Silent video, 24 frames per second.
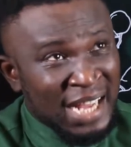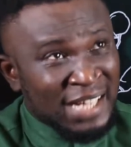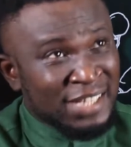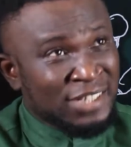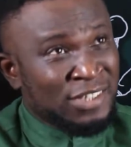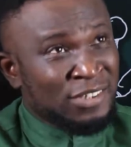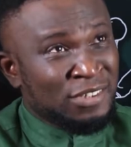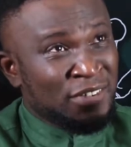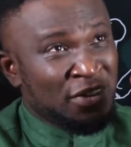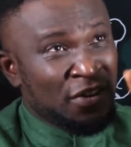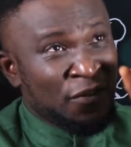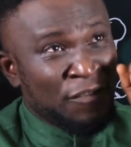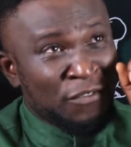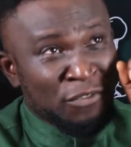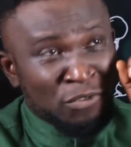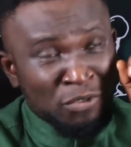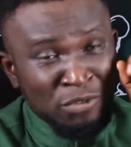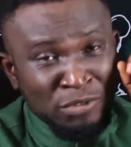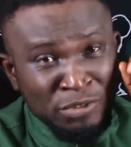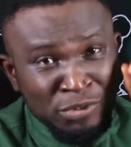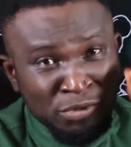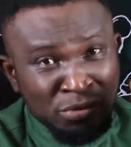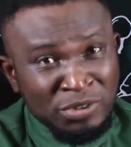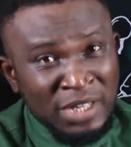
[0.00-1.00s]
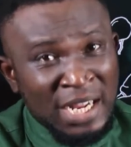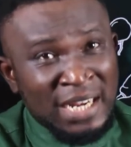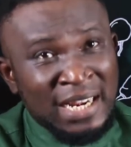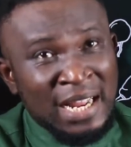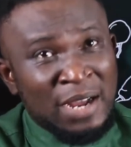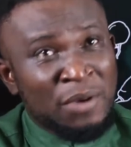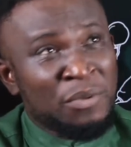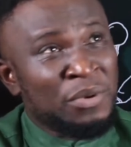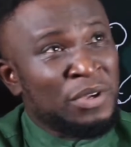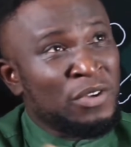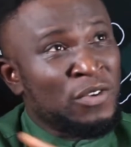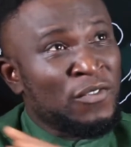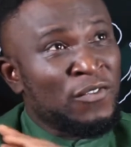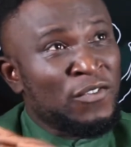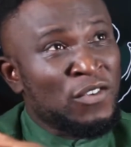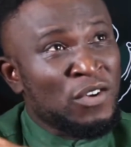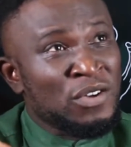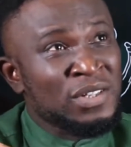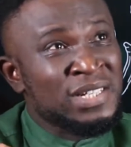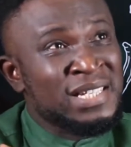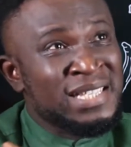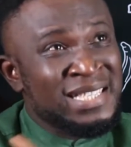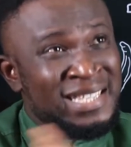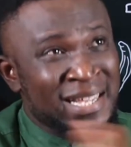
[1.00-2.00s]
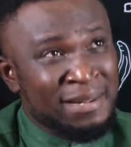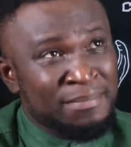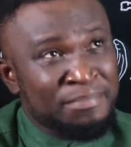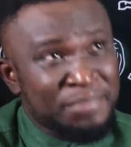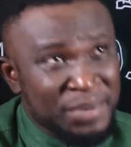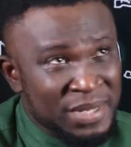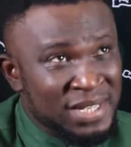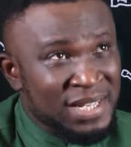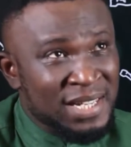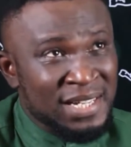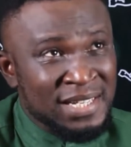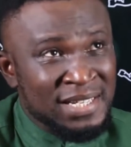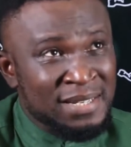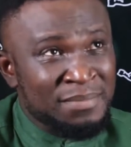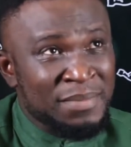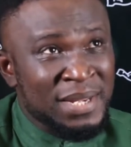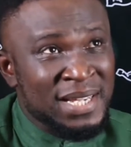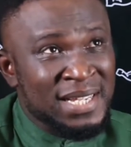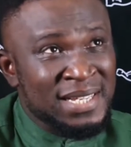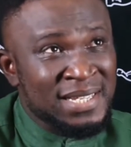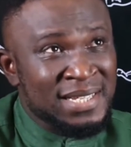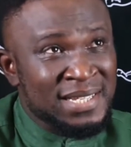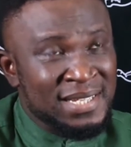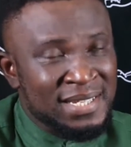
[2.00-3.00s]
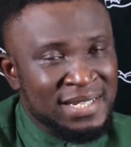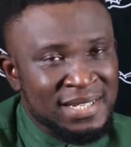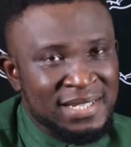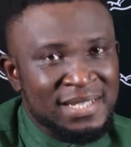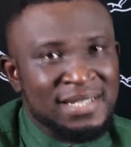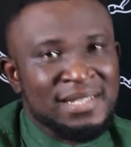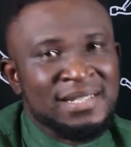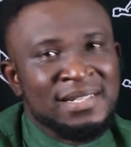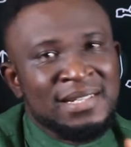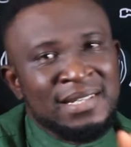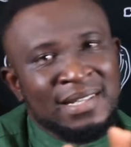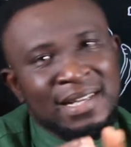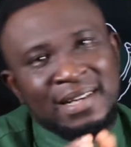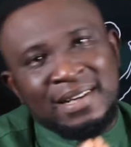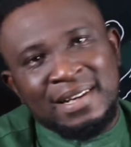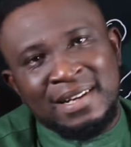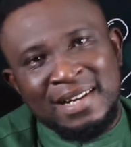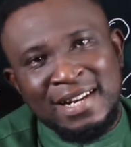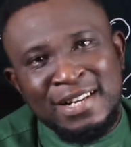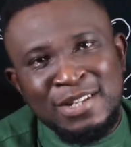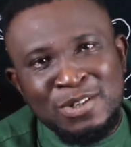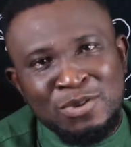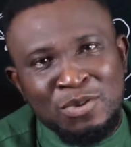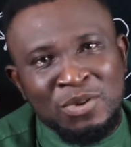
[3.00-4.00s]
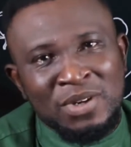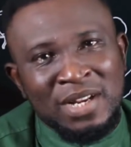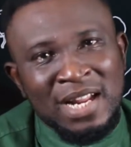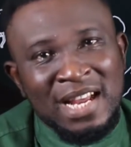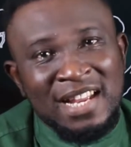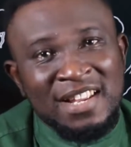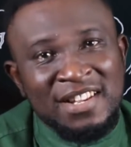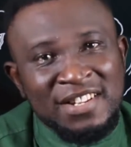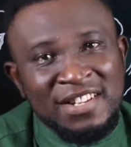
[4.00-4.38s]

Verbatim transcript: that, if you don't do that way, you've lost 10%, making 60. Now the next one now